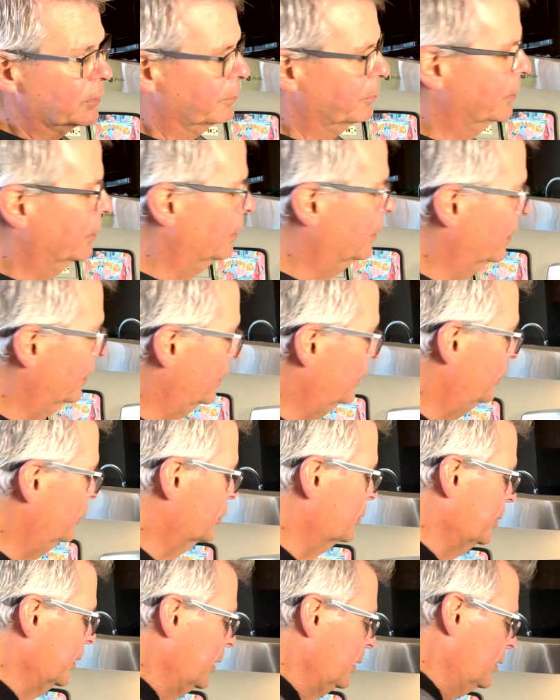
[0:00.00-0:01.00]
I'm going to use
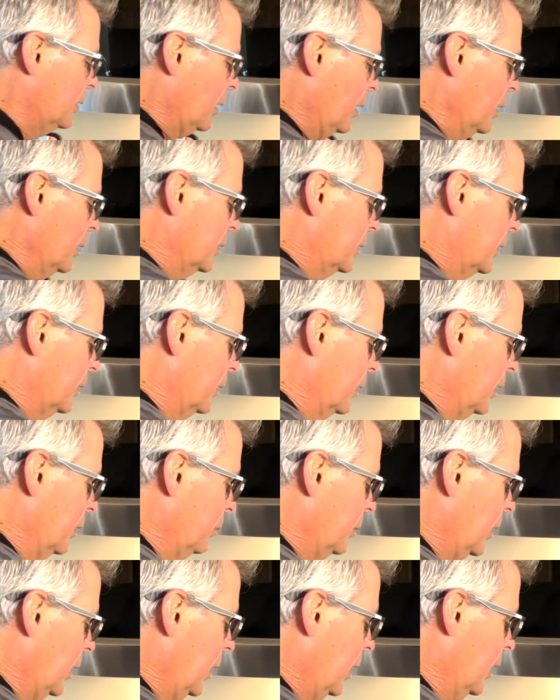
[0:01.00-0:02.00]
my tongs here to give
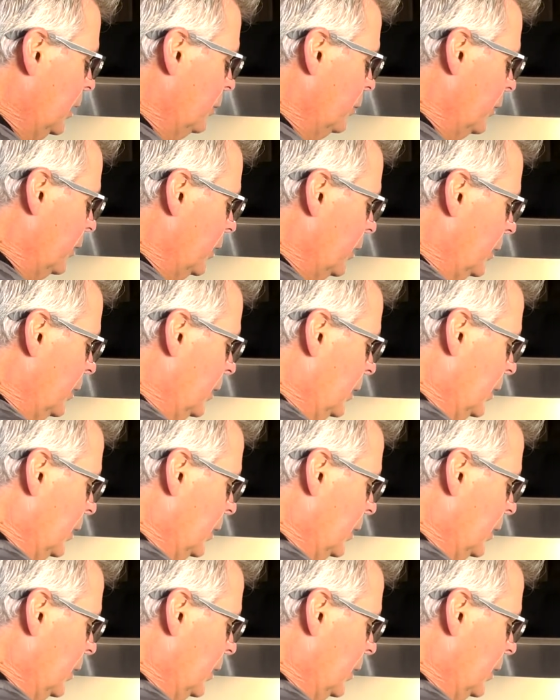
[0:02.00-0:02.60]
me a hand with it.